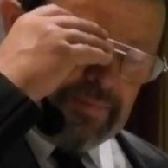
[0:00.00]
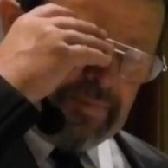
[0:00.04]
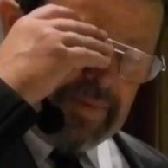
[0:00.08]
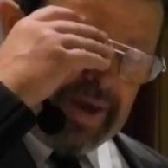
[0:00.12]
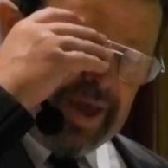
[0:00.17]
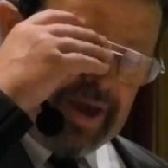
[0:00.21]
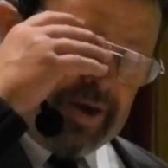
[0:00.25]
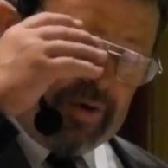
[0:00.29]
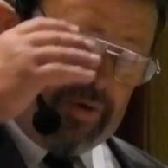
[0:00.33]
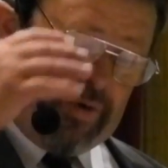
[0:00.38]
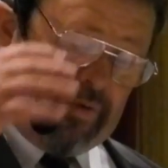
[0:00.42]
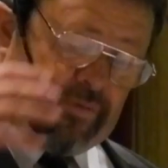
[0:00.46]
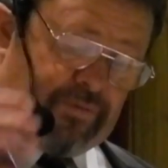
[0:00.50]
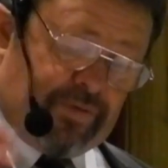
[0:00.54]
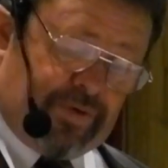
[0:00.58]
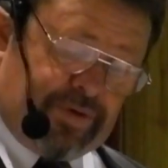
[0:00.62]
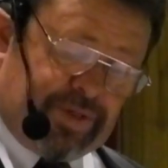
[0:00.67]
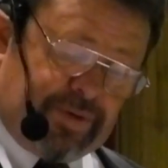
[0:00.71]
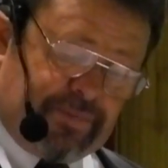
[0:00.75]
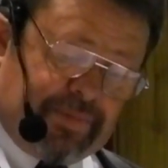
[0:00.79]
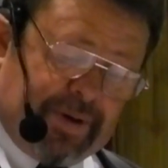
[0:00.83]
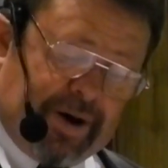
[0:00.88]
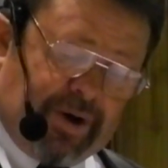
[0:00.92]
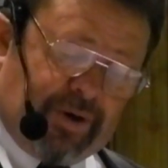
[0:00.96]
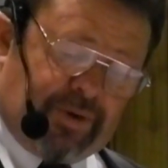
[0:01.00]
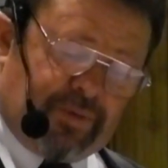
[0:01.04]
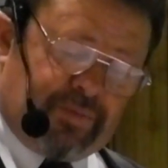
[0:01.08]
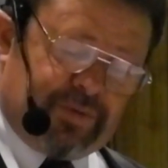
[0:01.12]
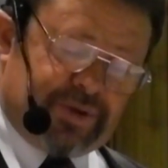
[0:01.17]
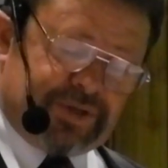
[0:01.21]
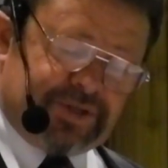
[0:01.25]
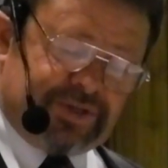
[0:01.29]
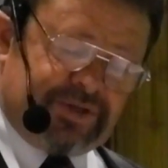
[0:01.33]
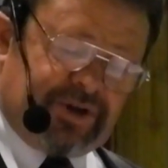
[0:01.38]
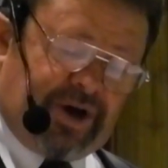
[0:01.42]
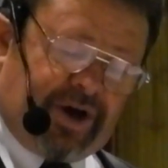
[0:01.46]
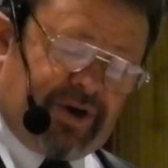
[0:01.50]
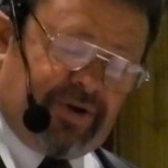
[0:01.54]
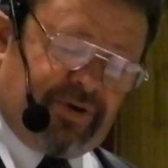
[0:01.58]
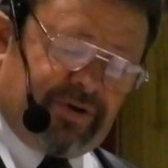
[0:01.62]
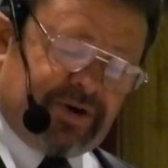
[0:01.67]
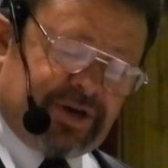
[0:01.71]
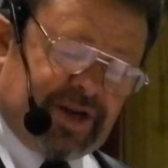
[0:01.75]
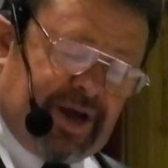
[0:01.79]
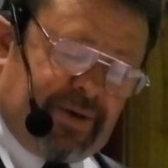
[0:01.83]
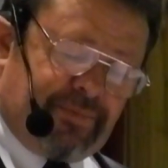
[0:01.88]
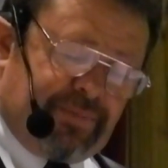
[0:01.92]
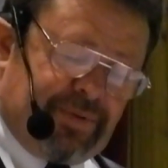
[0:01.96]
makeover, and the power was not
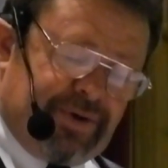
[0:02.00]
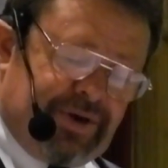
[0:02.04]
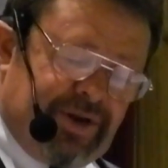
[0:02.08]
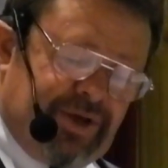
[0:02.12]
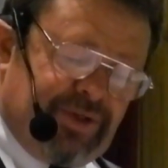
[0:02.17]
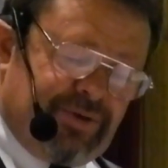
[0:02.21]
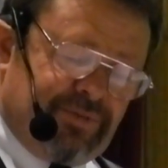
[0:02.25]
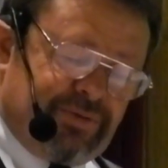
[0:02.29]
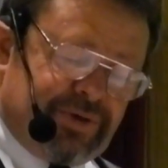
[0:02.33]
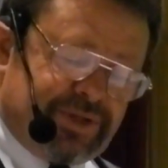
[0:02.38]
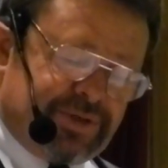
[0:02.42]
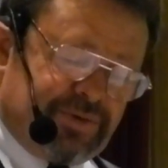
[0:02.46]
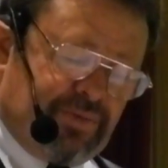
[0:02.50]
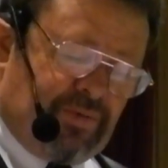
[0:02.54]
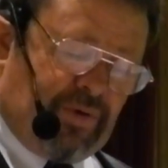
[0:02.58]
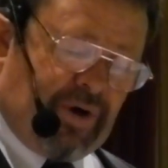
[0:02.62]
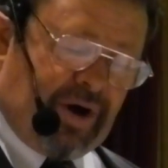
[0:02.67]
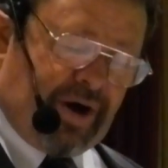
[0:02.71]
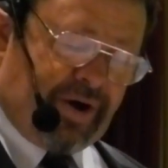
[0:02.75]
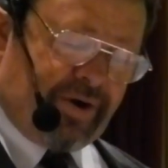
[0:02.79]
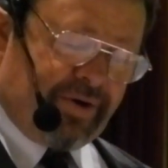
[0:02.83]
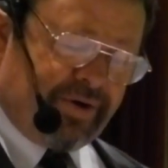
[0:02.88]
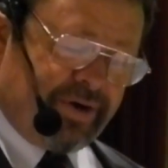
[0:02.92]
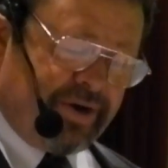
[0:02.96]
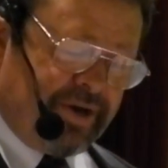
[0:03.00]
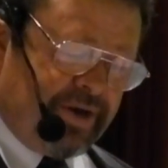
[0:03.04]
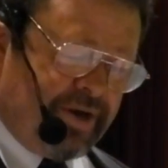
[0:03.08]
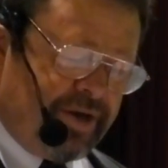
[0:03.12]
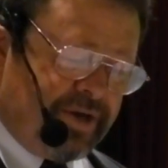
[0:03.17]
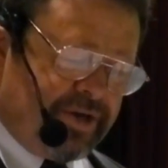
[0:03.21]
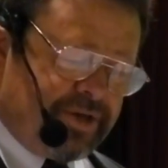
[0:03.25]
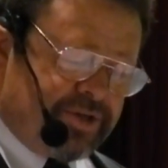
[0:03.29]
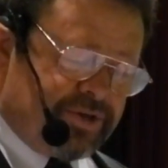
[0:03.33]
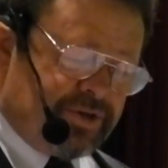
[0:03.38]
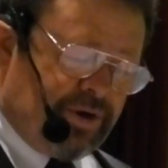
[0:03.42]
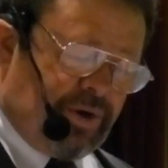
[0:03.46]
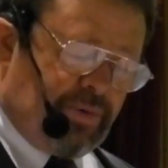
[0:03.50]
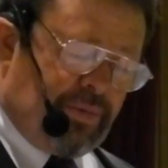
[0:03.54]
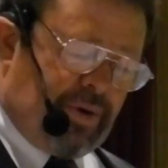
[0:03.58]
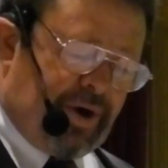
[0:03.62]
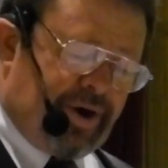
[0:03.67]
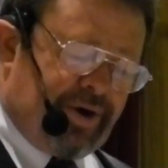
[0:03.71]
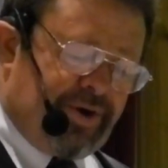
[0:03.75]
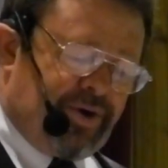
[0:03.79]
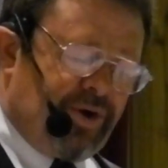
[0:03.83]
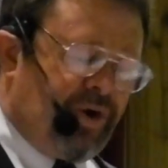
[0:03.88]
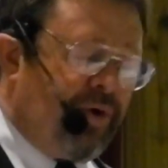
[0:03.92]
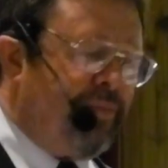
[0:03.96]
hooked up, and neither was the water, so I
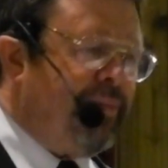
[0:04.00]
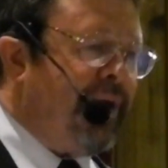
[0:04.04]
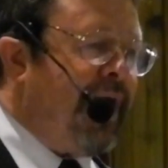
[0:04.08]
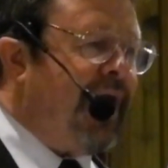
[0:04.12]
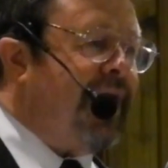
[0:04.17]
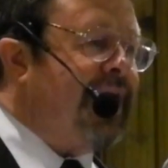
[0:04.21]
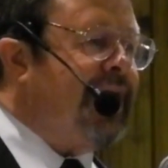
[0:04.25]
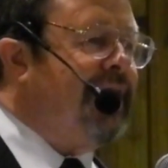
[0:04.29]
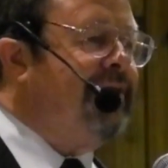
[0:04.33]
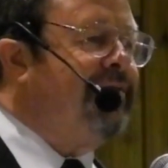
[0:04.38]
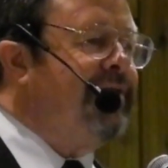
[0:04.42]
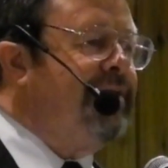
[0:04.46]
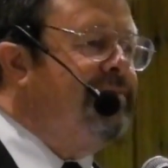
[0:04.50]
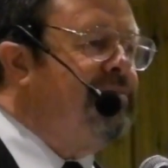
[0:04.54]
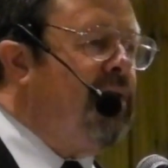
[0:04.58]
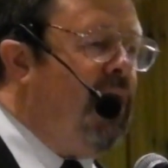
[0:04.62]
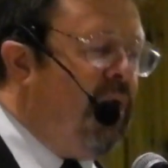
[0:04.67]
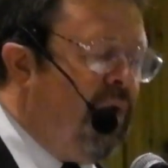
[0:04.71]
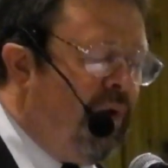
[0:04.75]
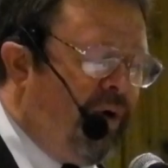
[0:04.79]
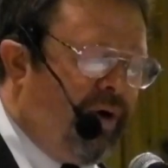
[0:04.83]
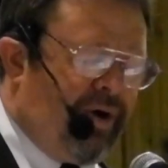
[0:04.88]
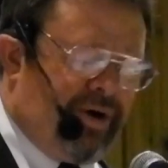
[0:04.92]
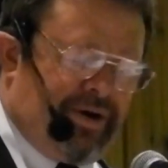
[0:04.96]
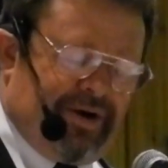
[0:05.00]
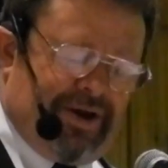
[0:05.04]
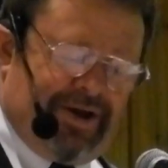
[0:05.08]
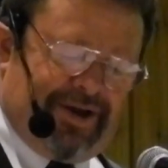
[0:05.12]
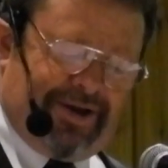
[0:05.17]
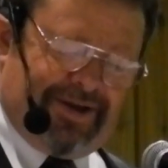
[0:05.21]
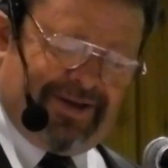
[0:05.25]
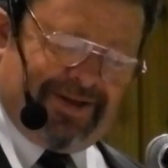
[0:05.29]
wanted to go back even more.